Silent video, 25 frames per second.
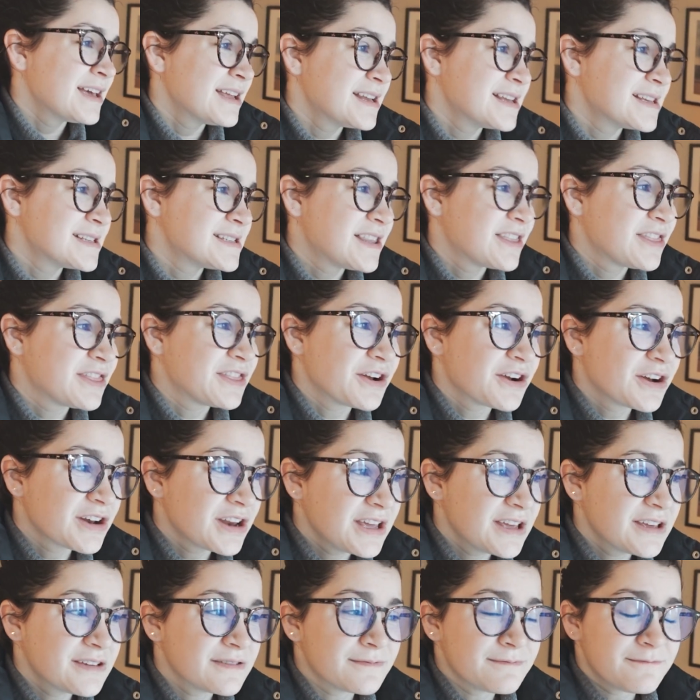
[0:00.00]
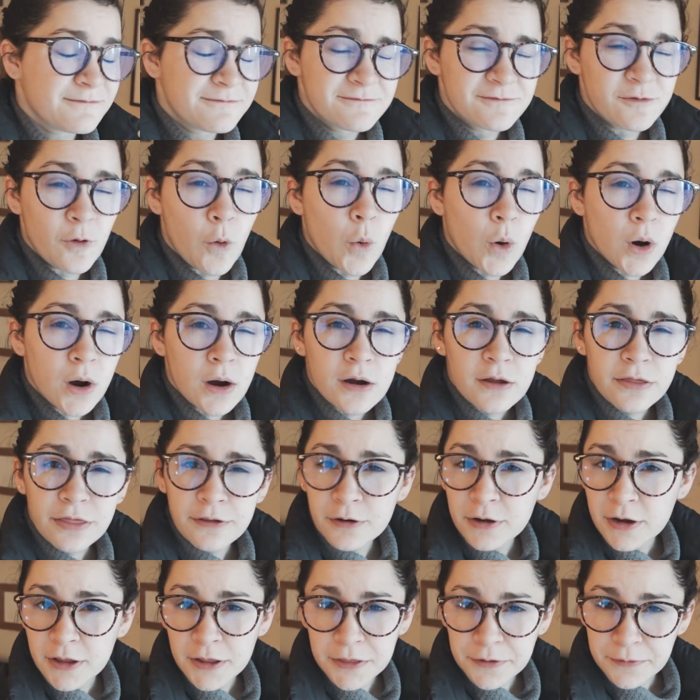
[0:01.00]
It is 34,
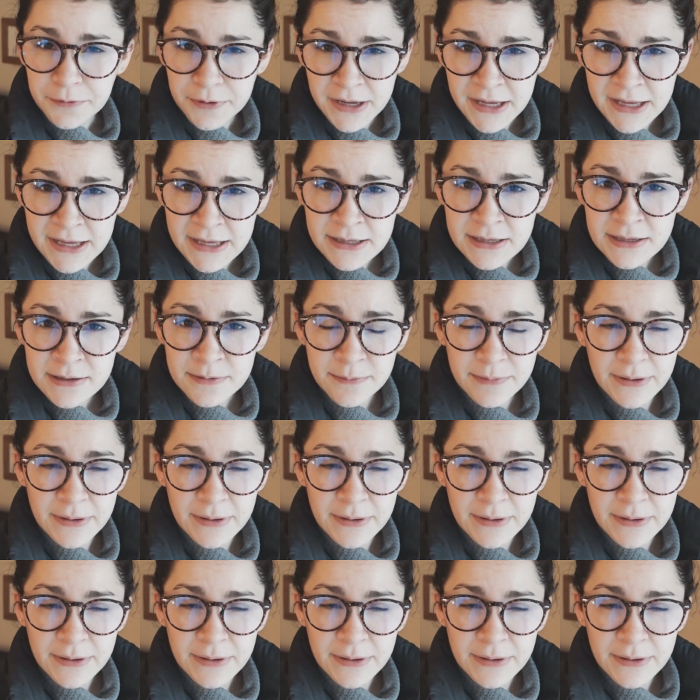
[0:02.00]
33,